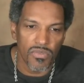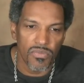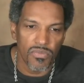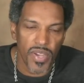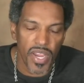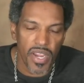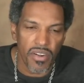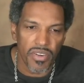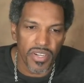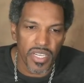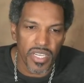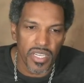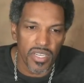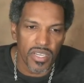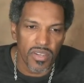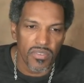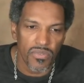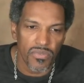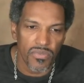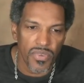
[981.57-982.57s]
very,
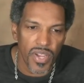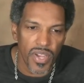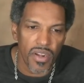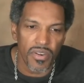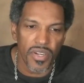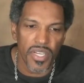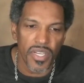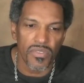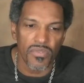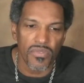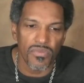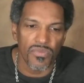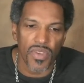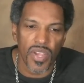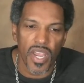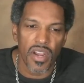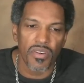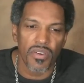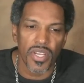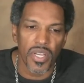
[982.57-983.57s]
very,
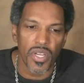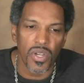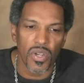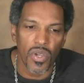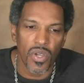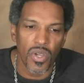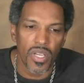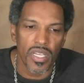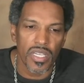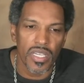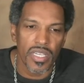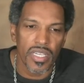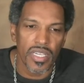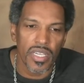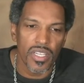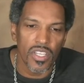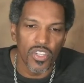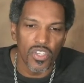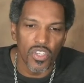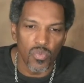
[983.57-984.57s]
very
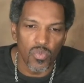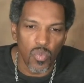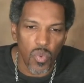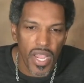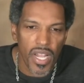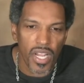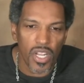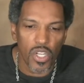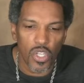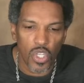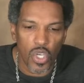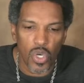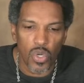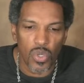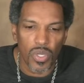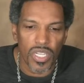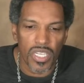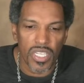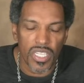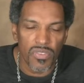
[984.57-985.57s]

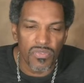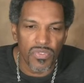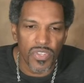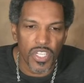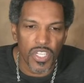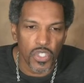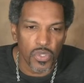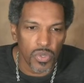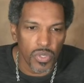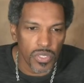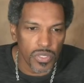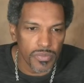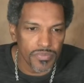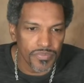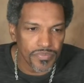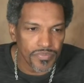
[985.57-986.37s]
well-known individual,